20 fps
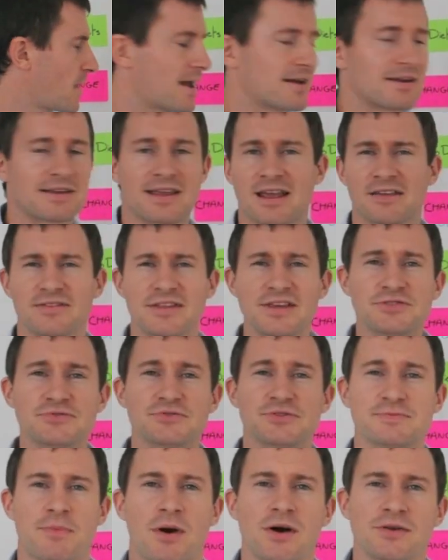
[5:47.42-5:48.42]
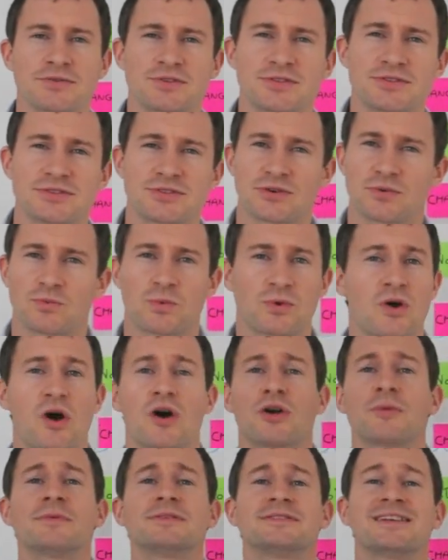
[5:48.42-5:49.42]
And again, these responses are
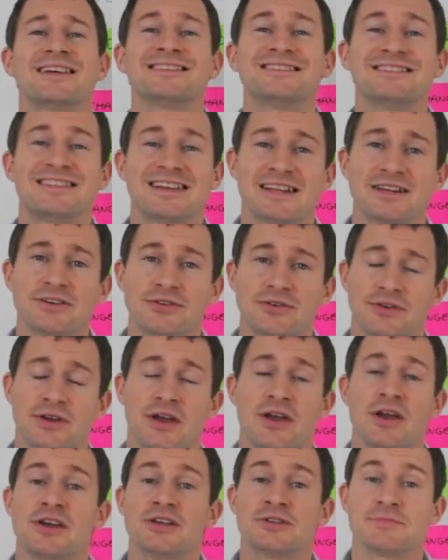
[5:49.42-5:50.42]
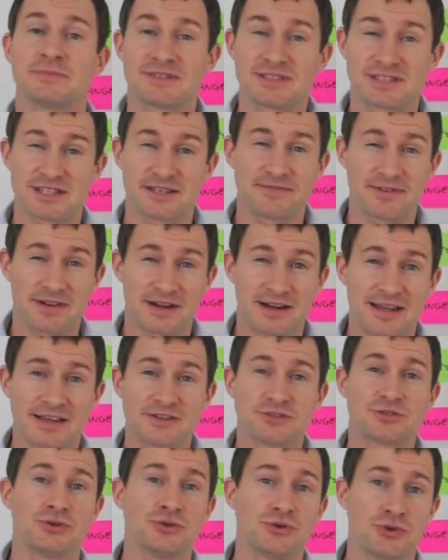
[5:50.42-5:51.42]
100% tailored
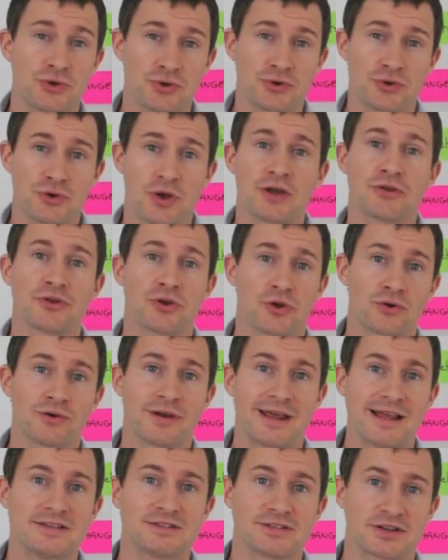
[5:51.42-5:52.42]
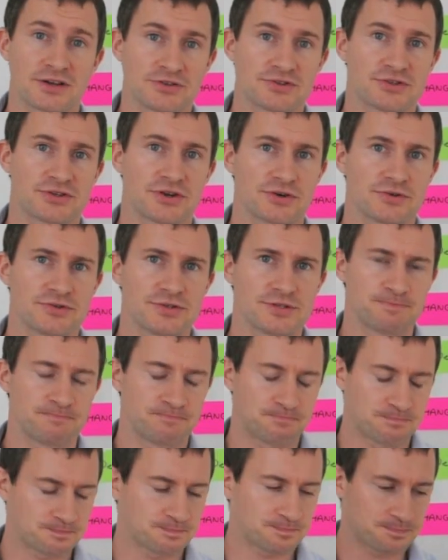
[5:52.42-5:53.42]
specifically to you and your needs and concerns.
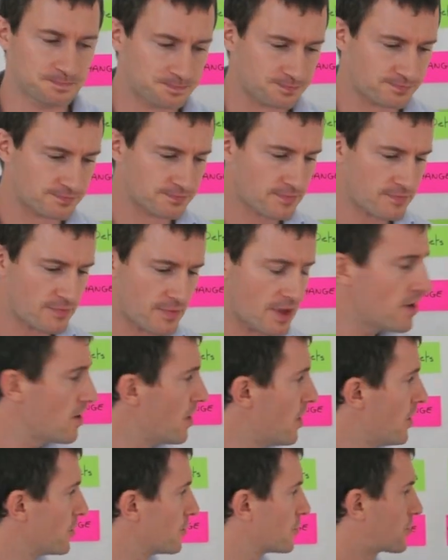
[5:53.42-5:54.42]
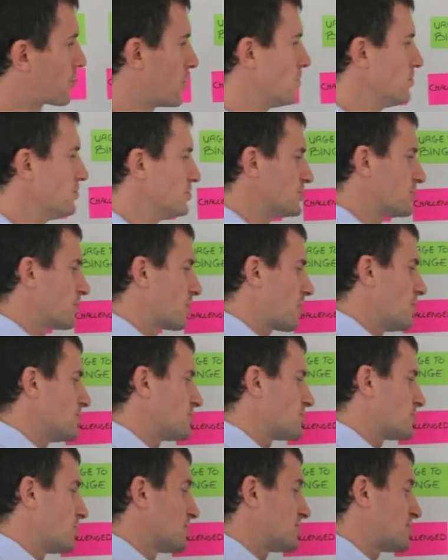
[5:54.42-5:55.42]
Your coach will
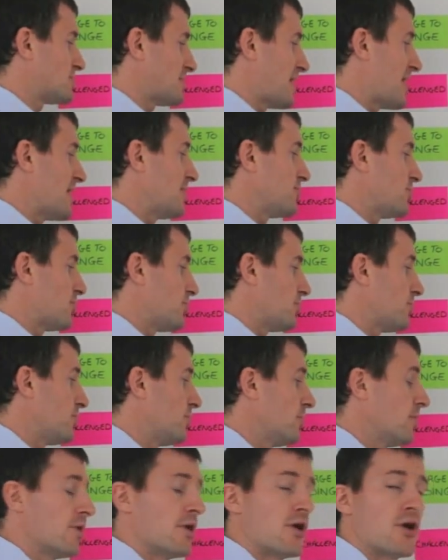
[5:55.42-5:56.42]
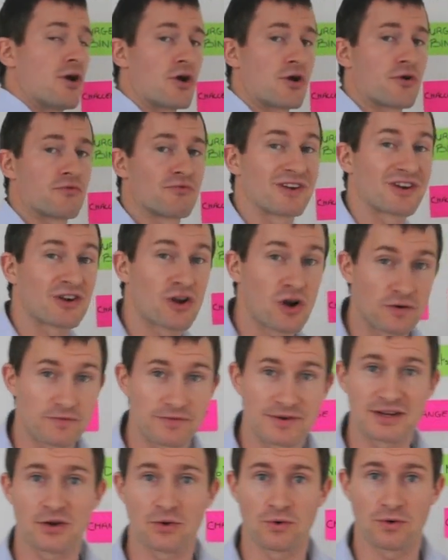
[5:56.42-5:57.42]
also assign you
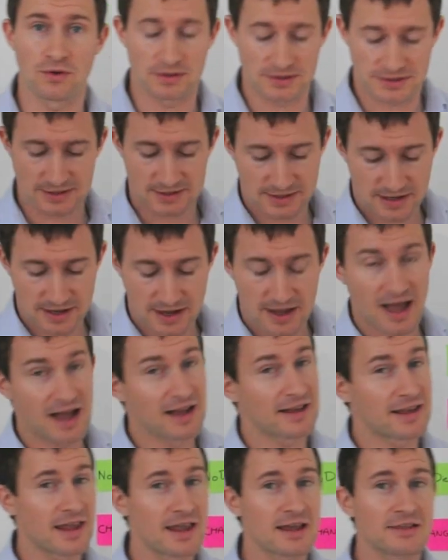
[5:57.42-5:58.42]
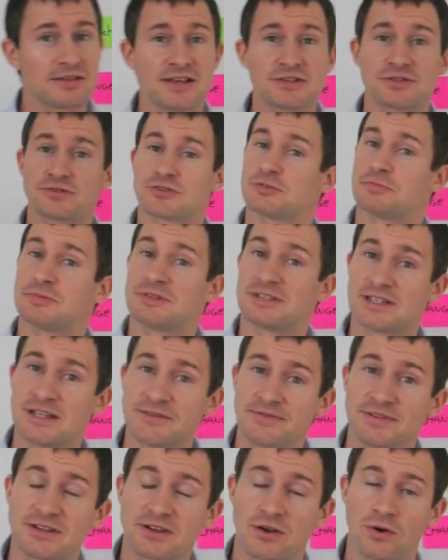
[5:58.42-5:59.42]
recovery goals. Again, these are
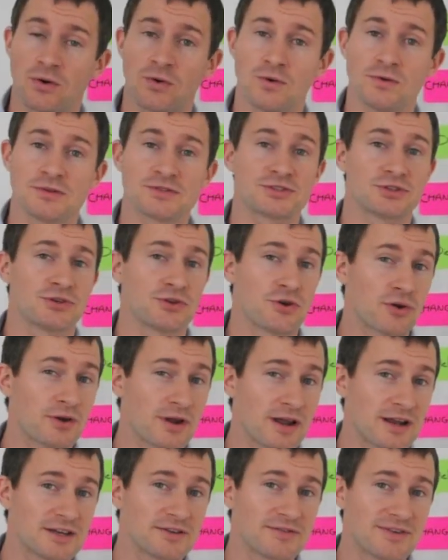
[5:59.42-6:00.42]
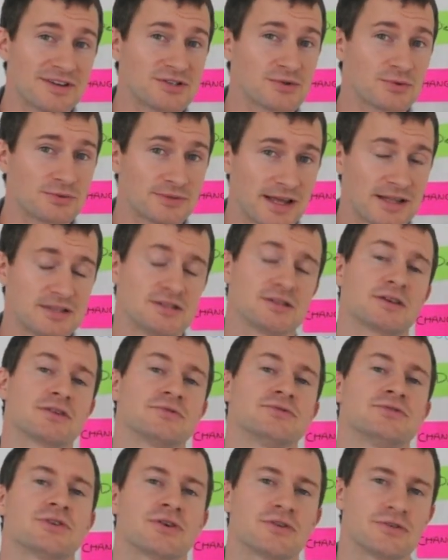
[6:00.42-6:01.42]
specific goals to your individual needs and
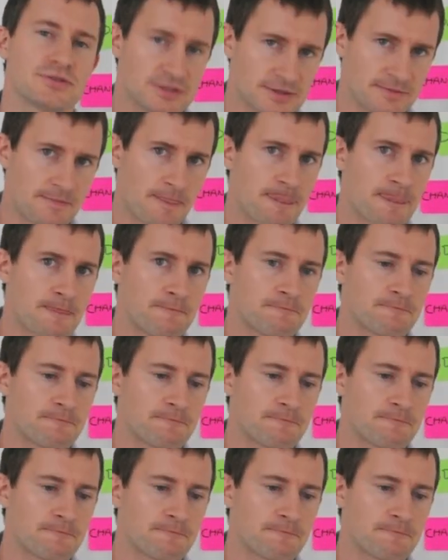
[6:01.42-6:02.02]
concerns.